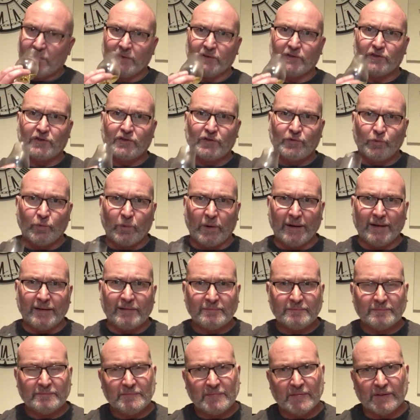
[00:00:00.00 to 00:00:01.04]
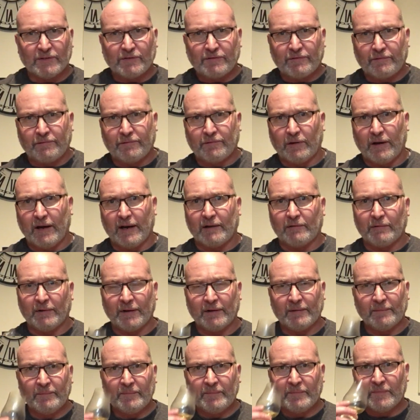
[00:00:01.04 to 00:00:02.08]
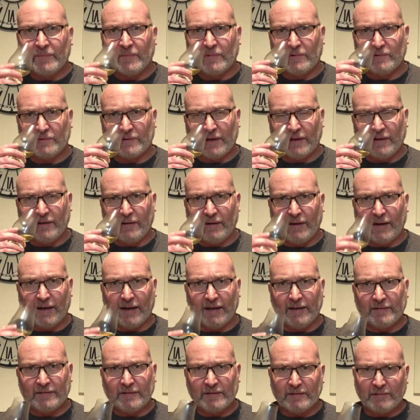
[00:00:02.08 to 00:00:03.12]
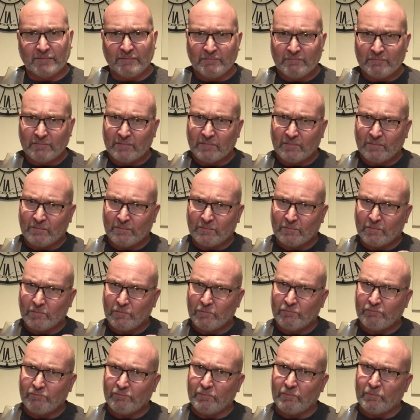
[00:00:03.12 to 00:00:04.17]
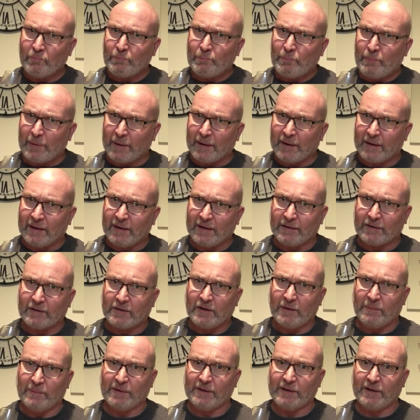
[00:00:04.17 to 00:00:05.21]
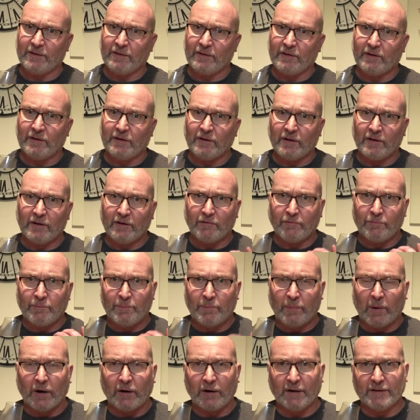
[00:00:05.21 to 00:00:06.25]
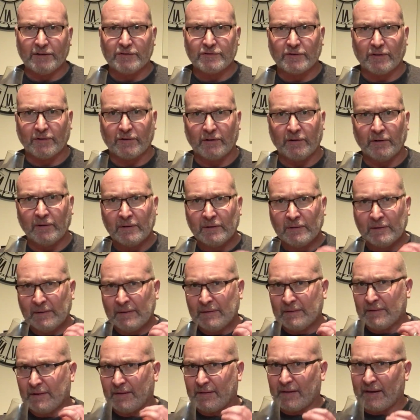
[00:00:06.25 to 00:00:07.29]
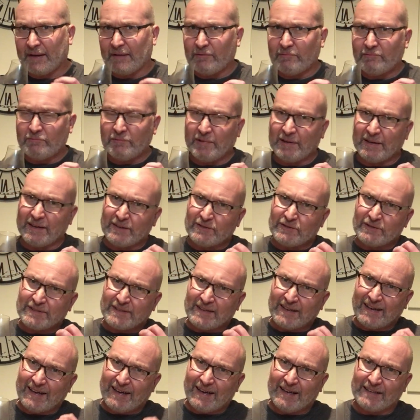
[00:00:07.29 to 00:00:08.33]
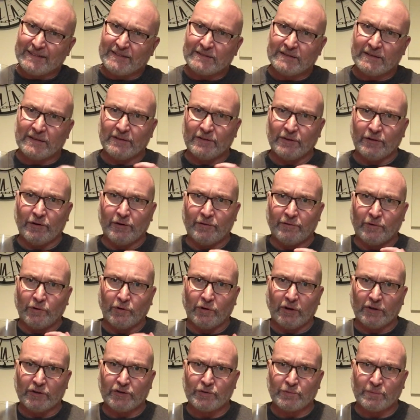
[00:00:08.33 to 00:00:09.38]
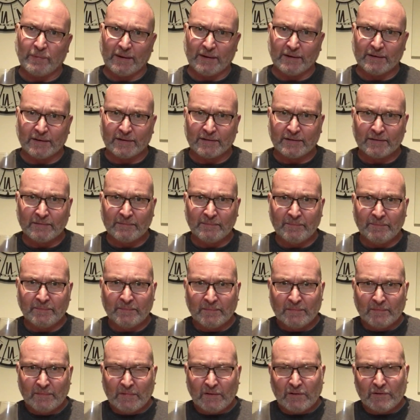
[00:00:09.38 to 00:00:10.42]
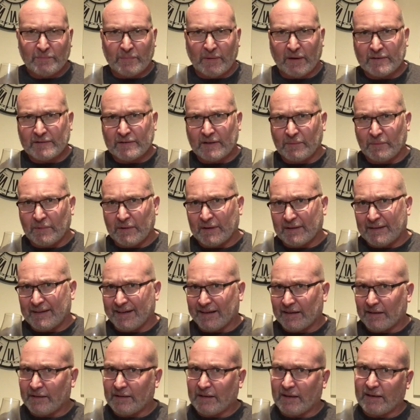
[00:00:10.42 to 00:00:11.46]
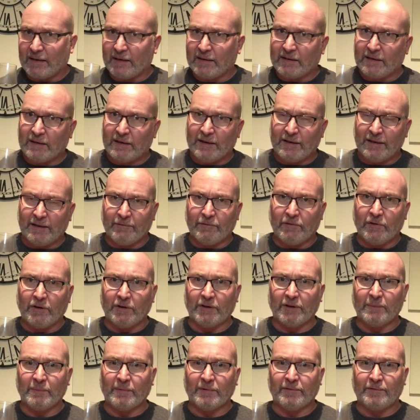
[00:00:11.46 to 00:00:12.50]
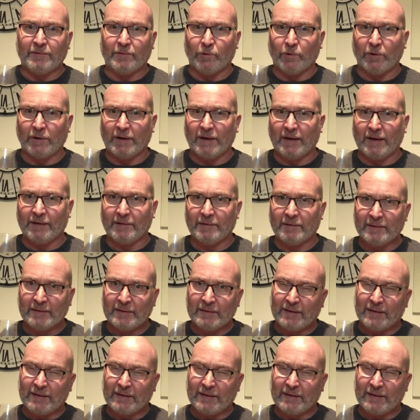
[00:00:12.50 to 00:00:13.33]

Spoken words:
It's sweet, it's fragrant. There's a nice big hit coming in there now of barley sugar, and that really just adds to the overall sweetness, especially when you take in that little hint of honey beforehand